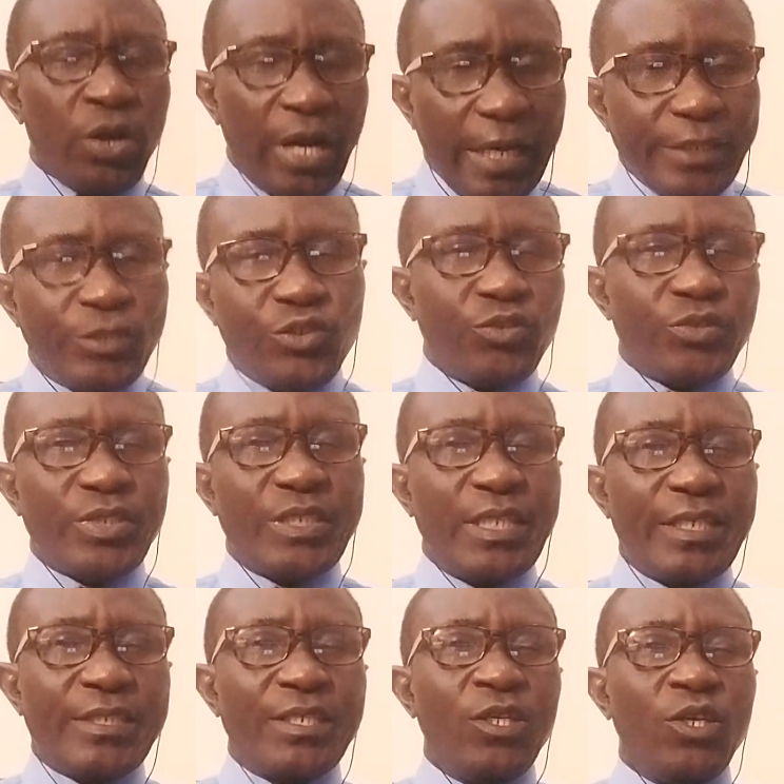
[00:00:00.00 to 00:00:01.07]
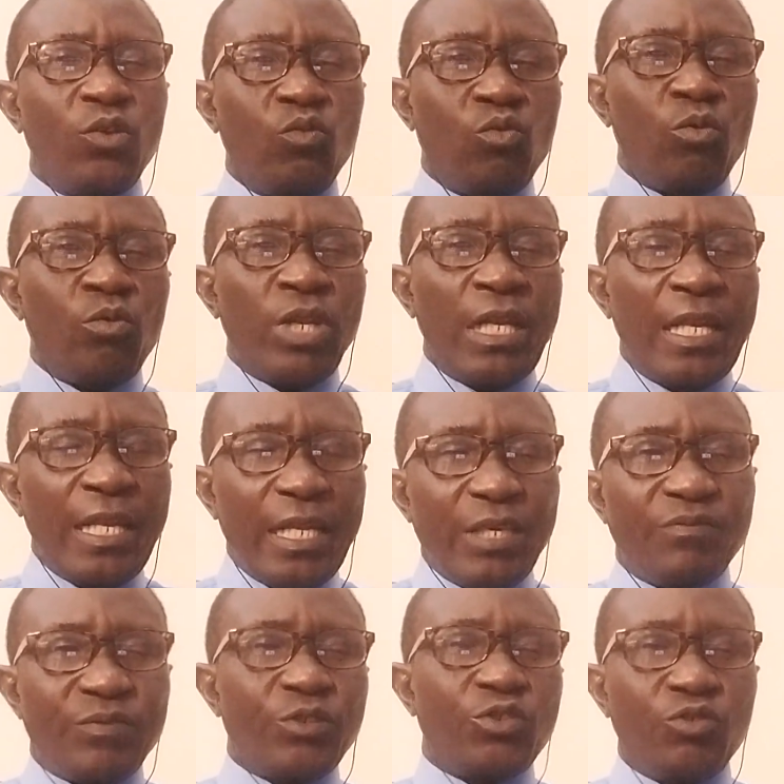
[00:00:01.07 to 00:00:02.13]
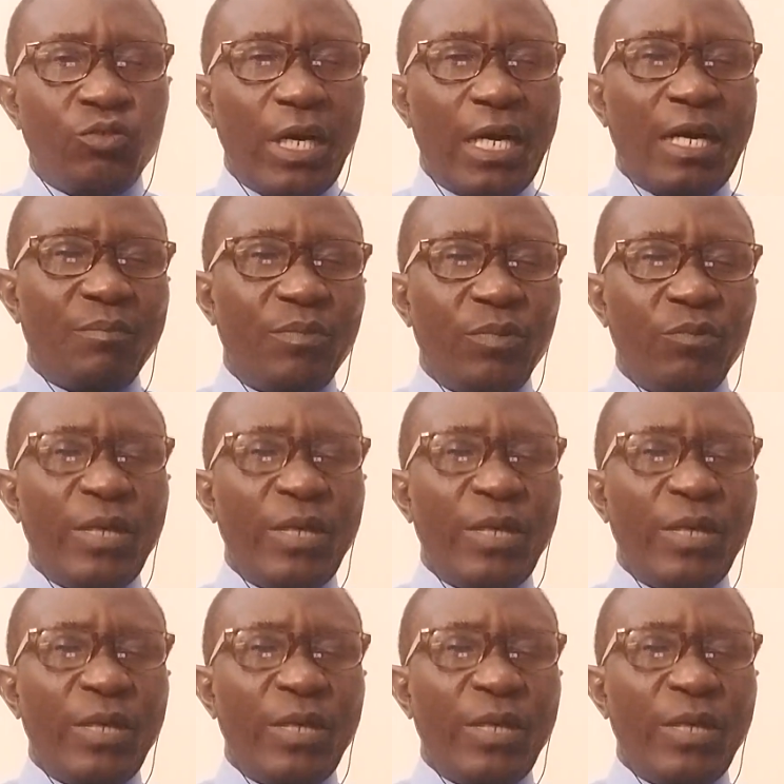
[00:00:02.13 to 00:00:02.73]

Righteousness will lift you up.